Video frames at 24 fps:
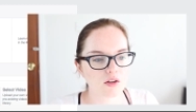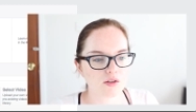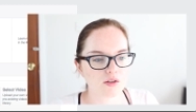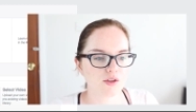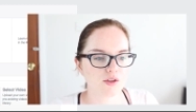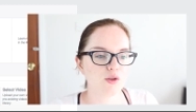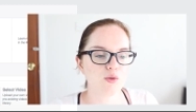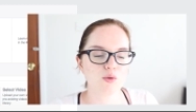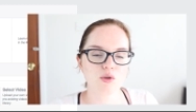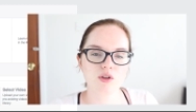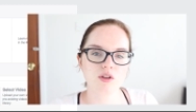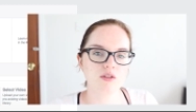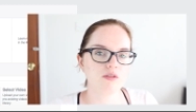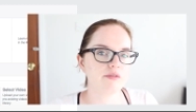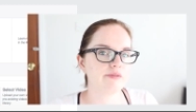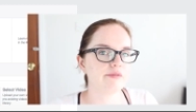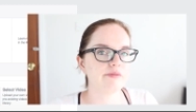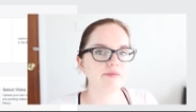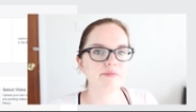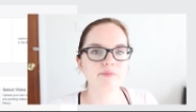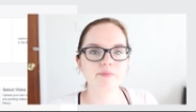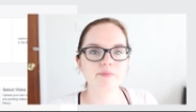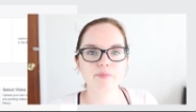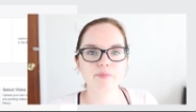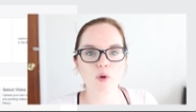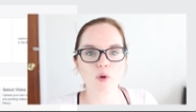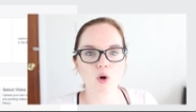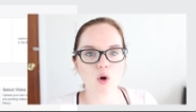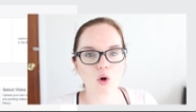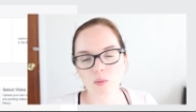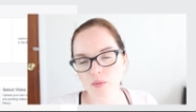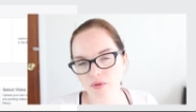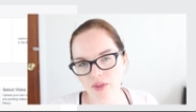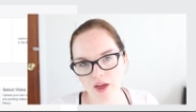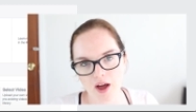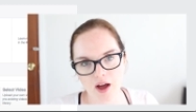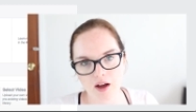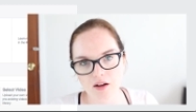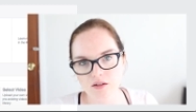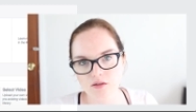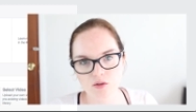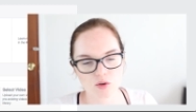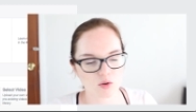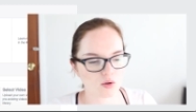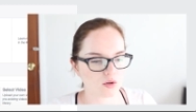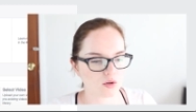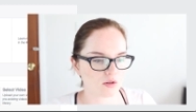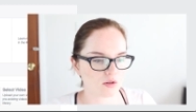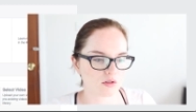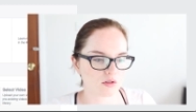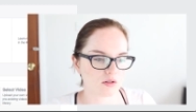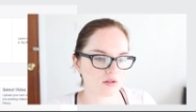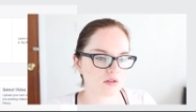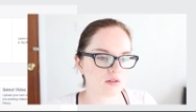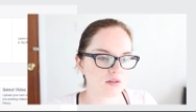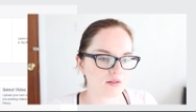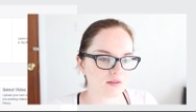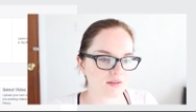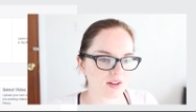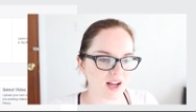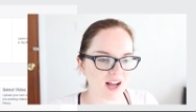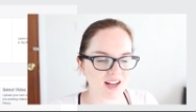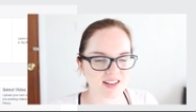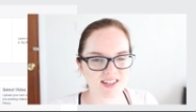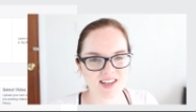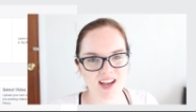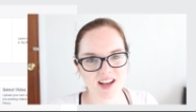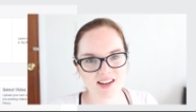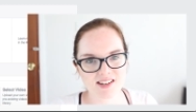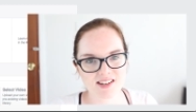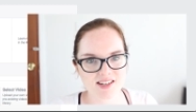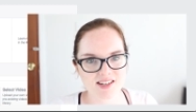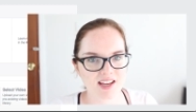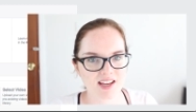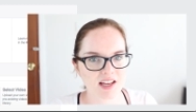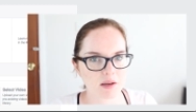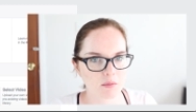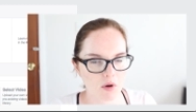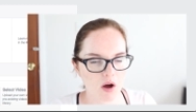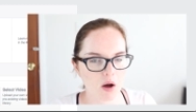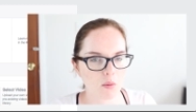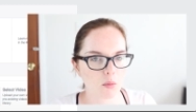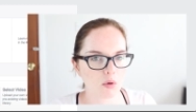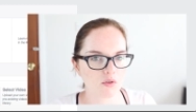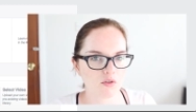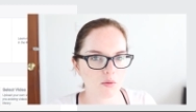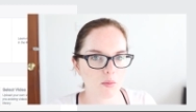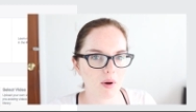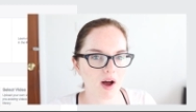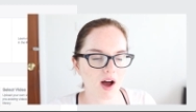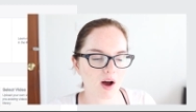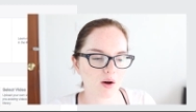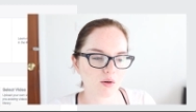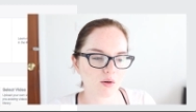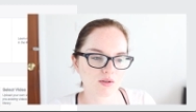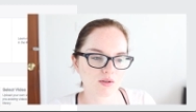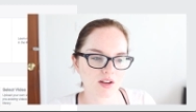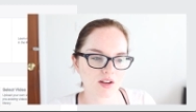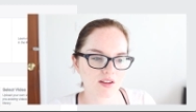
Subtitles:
you can up that or I tend to keep it above £1.